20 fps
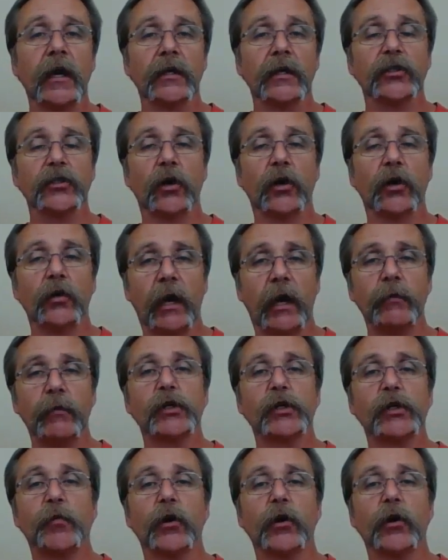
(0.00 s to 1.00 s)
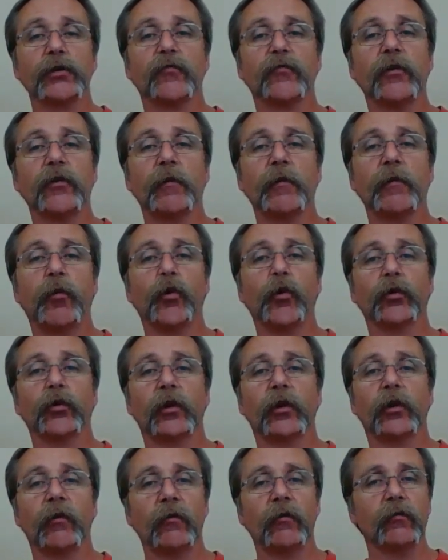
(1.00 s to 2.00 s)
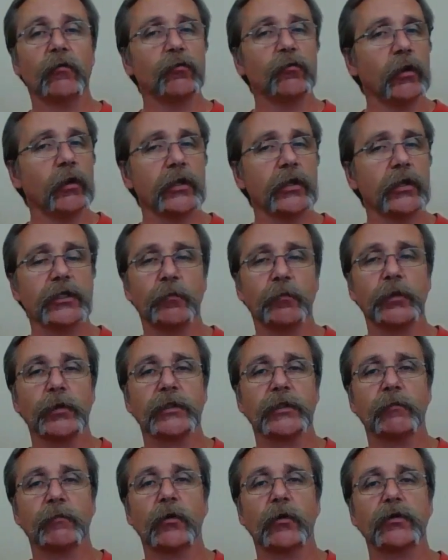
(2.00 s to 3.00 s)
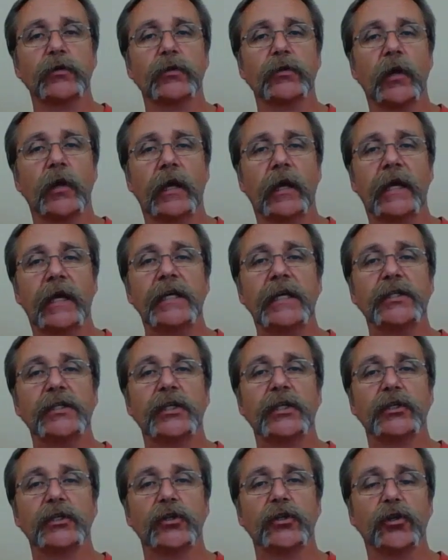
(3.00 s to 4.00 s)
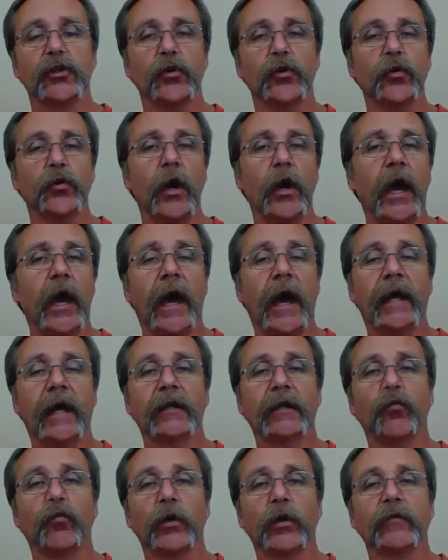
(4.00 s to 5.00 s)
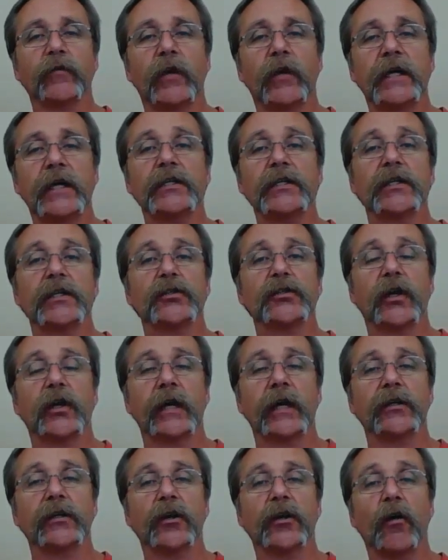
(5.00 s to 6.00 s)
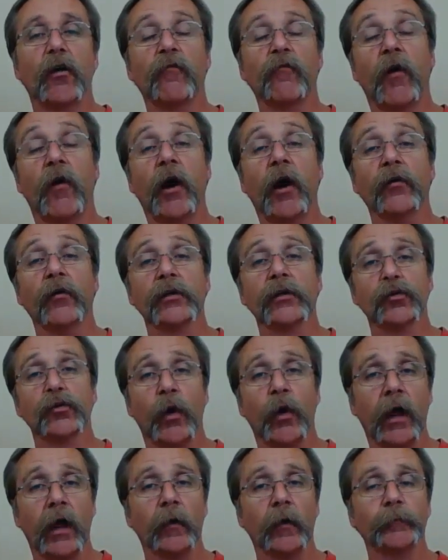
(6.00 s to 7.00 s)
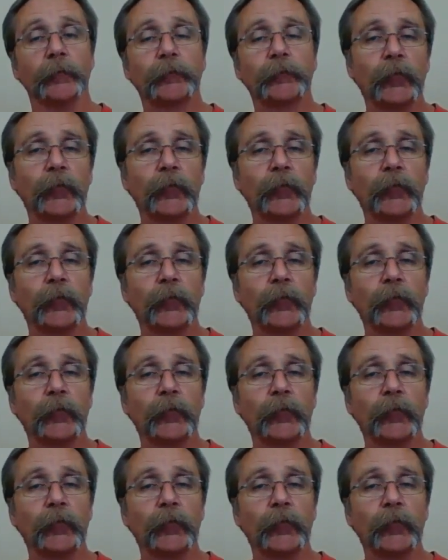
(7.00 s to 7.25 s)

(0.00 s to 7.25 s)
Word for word: So image posts, very important, one of the simplest and easiest to do, and one of the easiest to get to go viral as well.